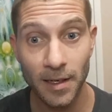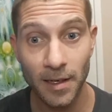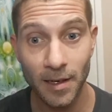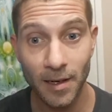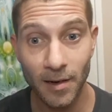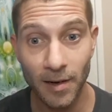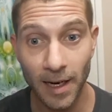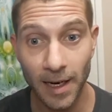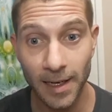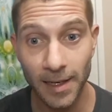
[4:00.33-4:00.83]

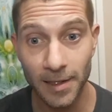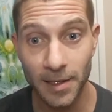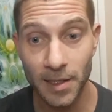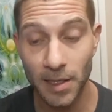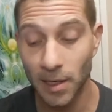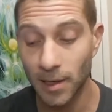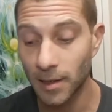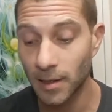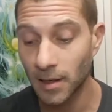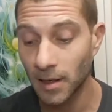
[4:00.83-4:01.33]
Okay,
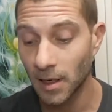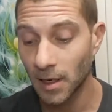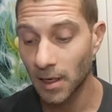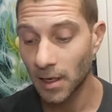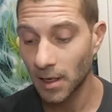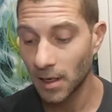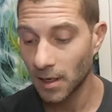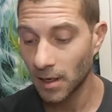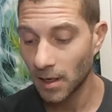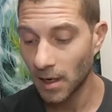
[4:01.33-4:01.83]
so
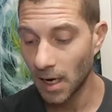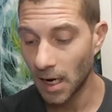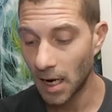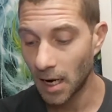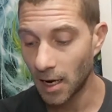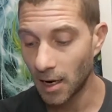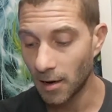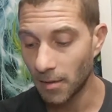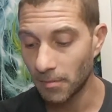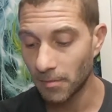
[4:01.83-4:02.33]

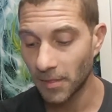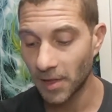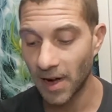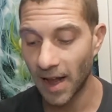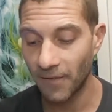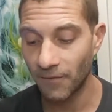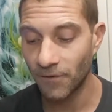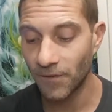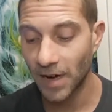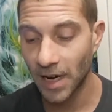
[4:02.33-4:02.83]
they're
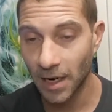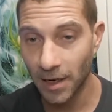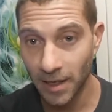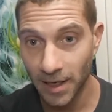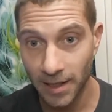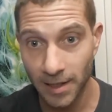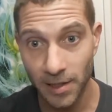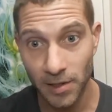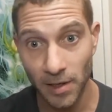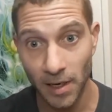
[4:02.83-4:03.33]
not very
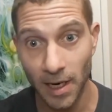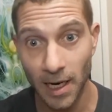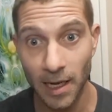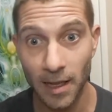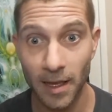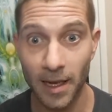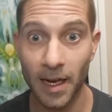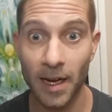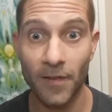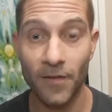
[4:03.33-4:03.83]
strong,
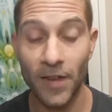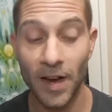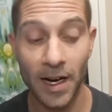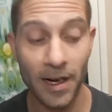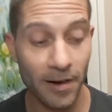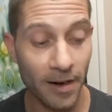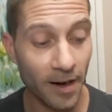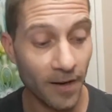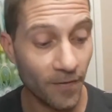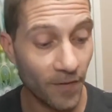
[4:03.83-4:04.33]
like a fire
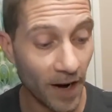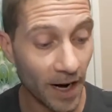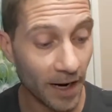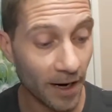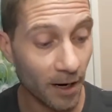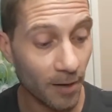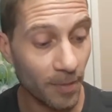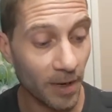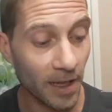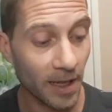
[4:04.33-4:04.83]
and a
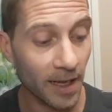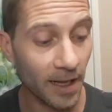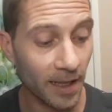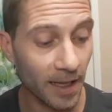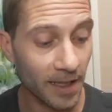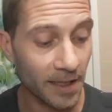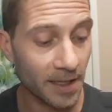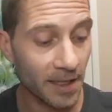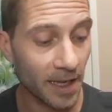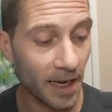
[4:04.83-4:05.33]
fire, but like,
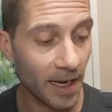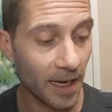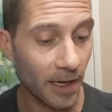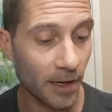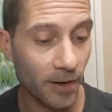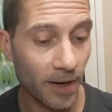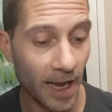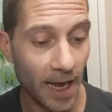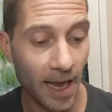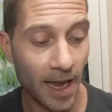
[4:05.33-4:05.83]
let's say you
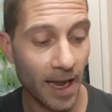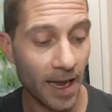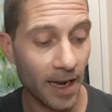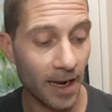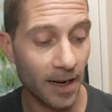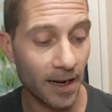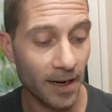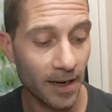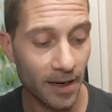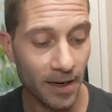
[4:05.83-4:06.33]

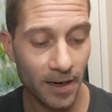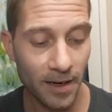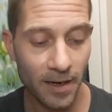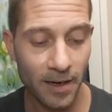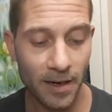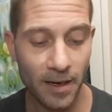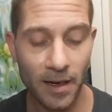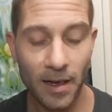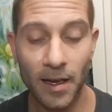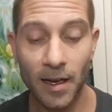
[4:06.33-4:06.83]
had,
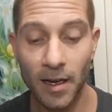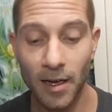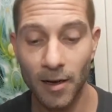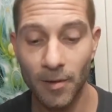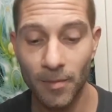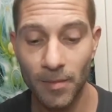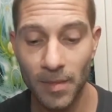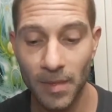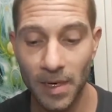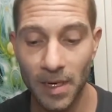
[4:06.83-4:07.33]

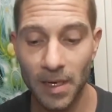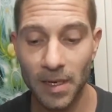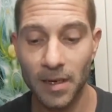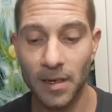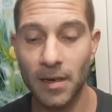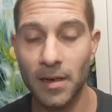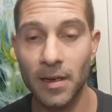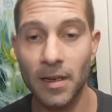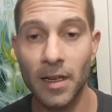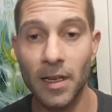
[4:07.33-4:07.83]
in
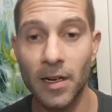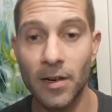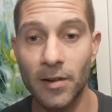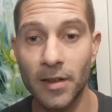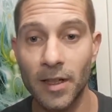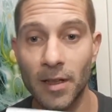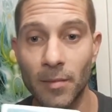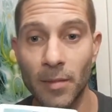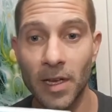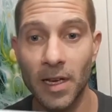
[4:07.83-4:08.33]

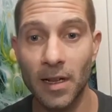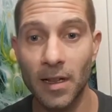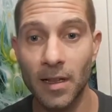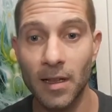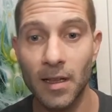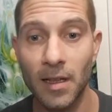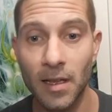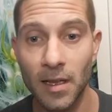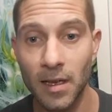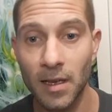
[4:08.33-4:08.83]
the middle,
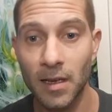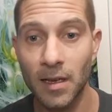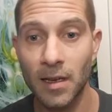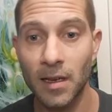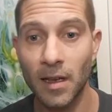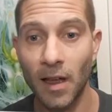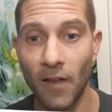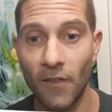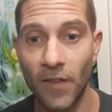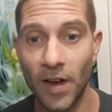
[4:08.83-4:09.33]

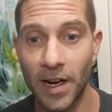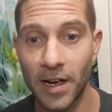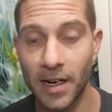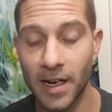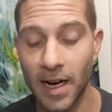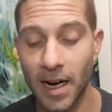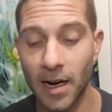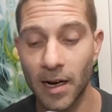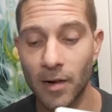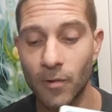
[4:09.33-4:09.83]
a fire
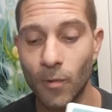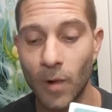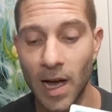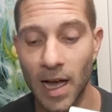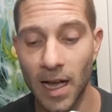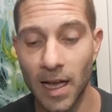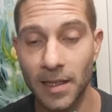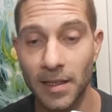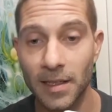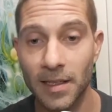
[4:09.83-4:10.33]
card,
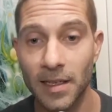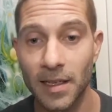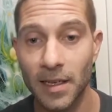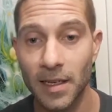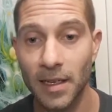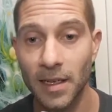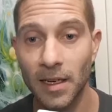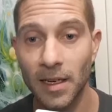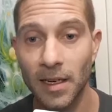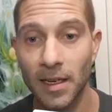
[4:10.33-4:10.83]
wands,
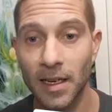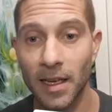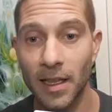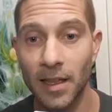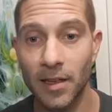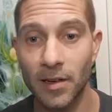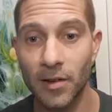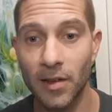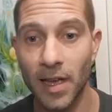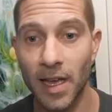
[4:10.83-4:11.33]
and
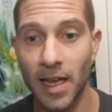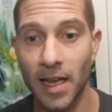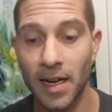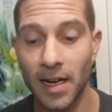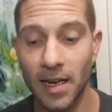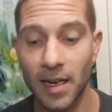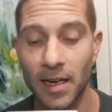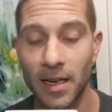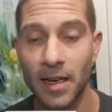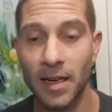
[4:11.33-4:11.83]
then you had
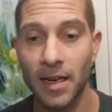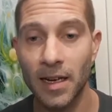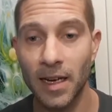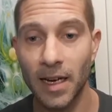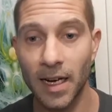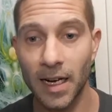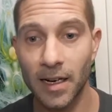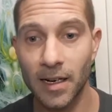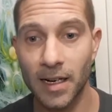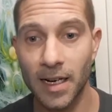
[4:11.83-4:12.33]

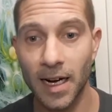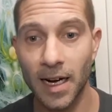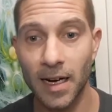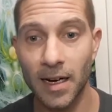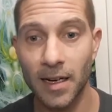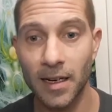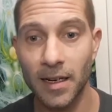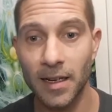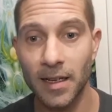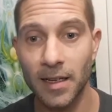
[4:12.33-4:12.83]
air
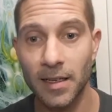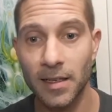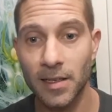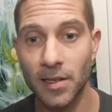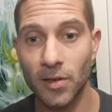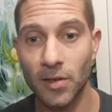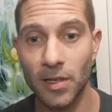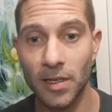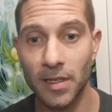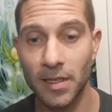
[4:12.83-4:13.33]
card,
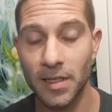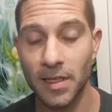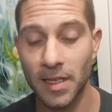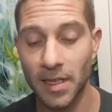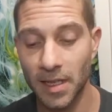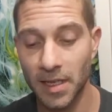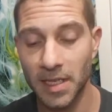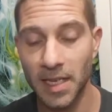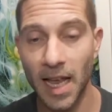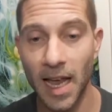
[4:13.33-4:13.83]
swords to
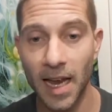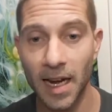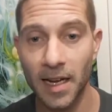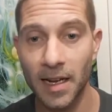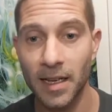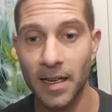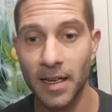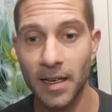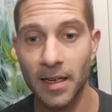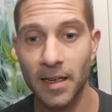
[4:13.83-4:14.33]
the side.
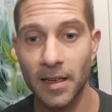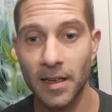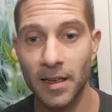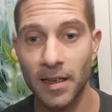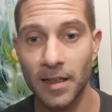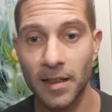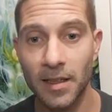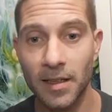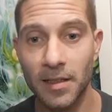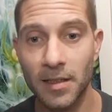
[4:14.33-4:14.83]

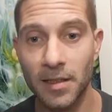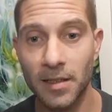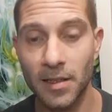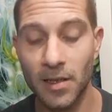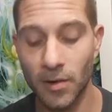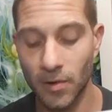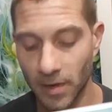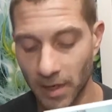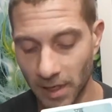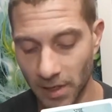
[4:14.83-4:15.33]
This is
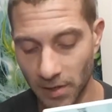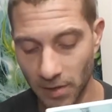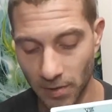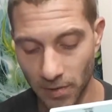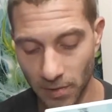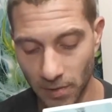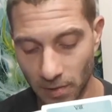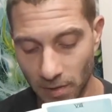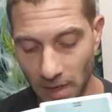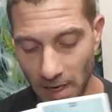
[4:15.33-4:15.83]
going
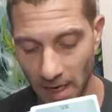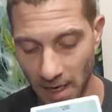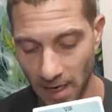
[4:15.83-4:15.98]
to